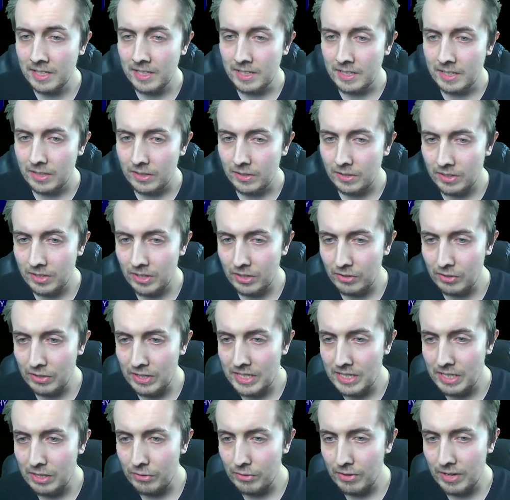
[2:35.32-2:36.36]
Got another
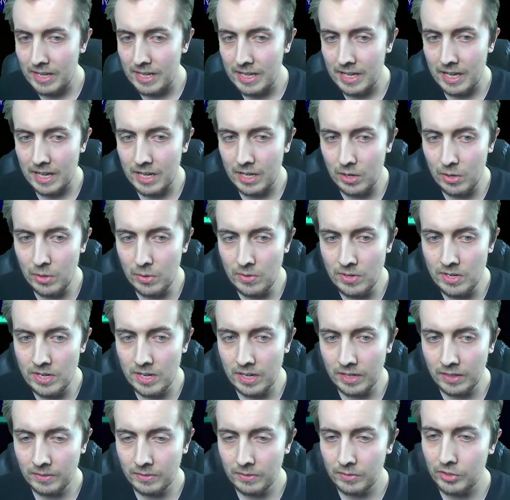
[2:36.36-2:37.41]
83
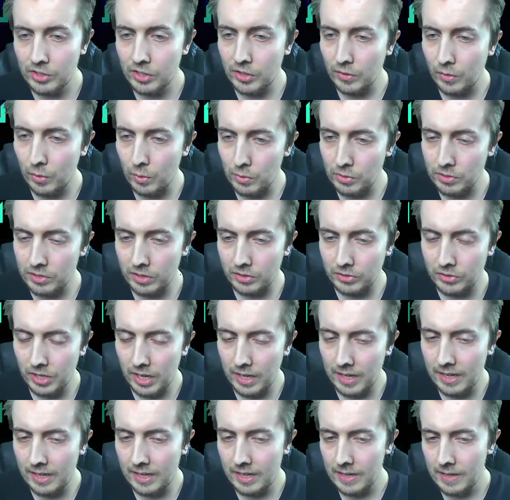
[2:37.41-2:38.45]
Acuna, which of course I'll
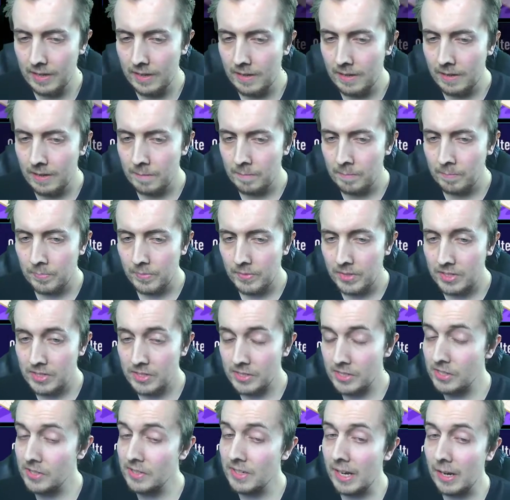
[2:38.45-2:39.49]
take because he
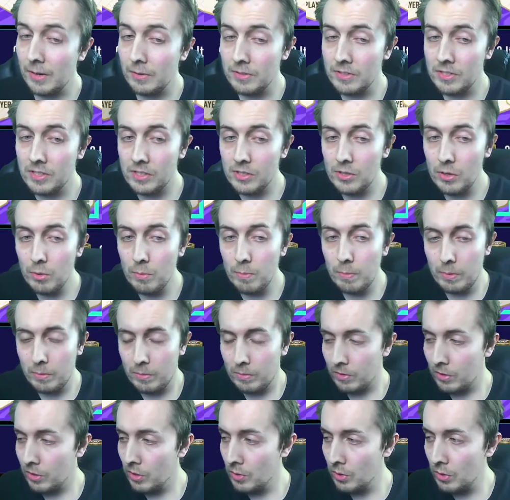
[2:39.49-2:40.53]
doesn't count as a dupe.
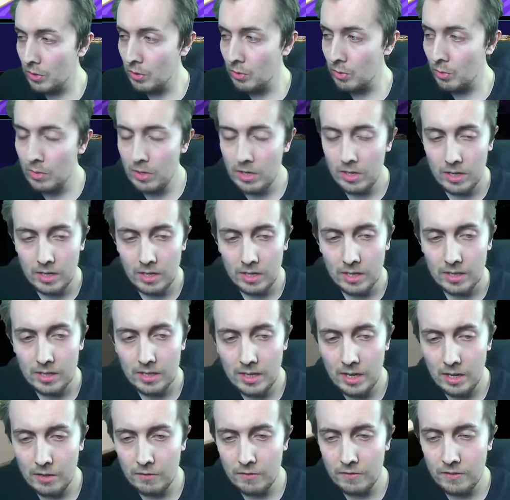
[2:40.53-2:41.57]
You do
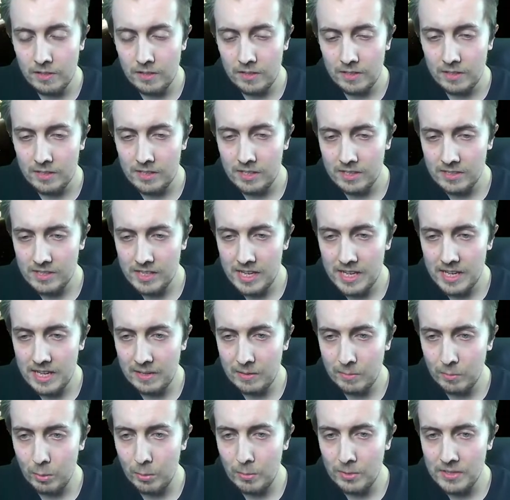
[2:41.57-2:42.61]
love to see it.
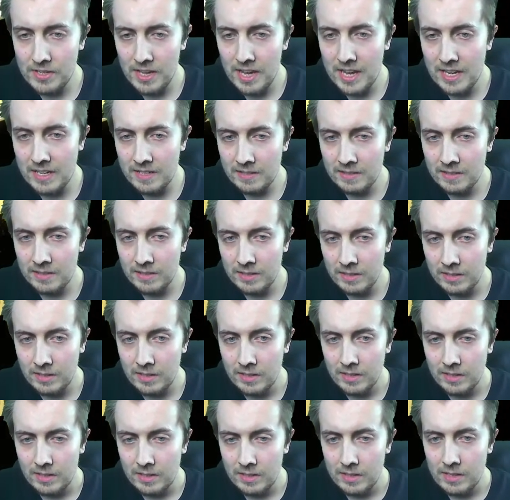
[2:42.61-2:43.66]
What are we saying?
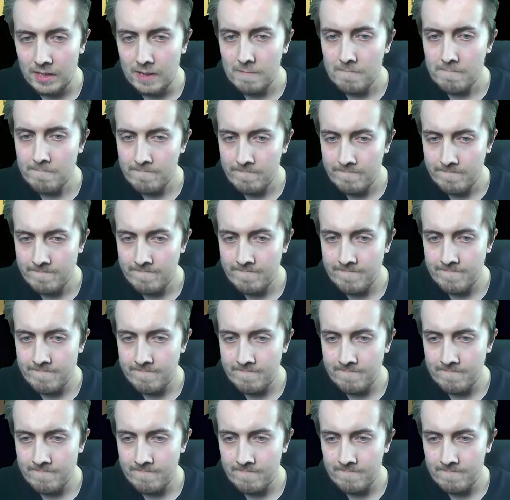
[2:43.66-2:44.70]
Hmm.
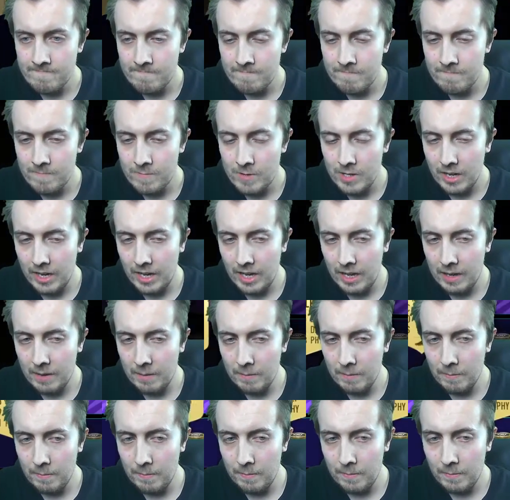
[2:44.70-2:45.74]
Okay.
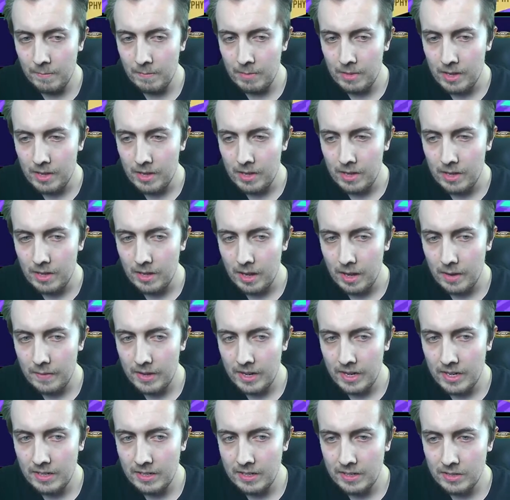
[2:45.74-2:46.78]
I
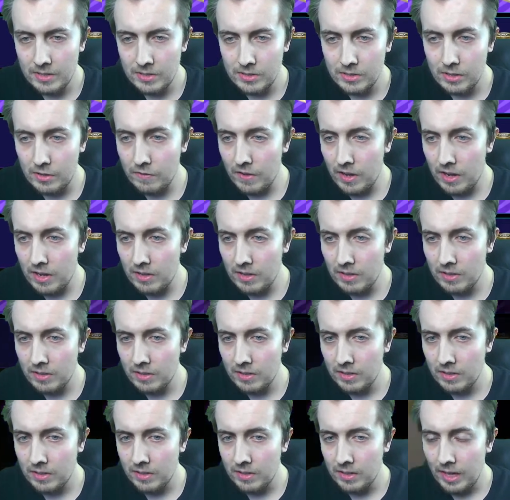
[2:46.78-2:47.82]
mean, so far,
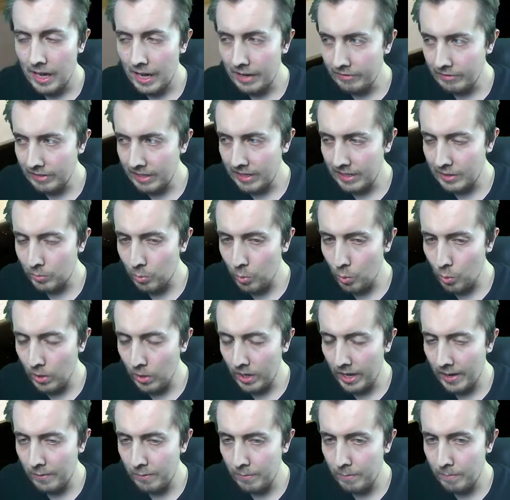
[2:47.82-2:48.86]
haven't had a
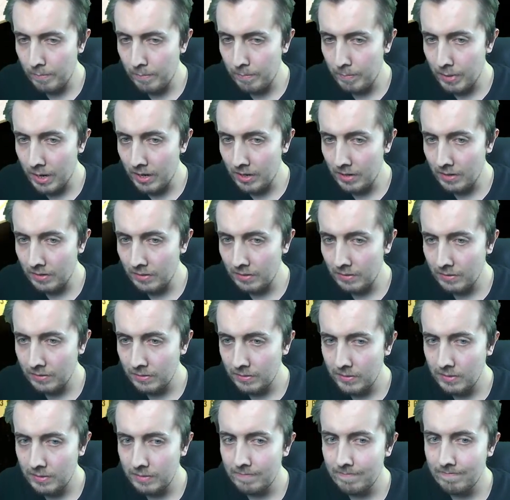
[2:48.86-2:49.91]
walkout, but
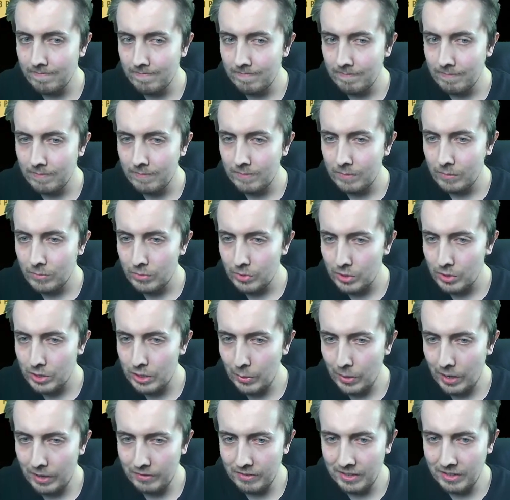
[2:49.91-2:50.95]
still haven't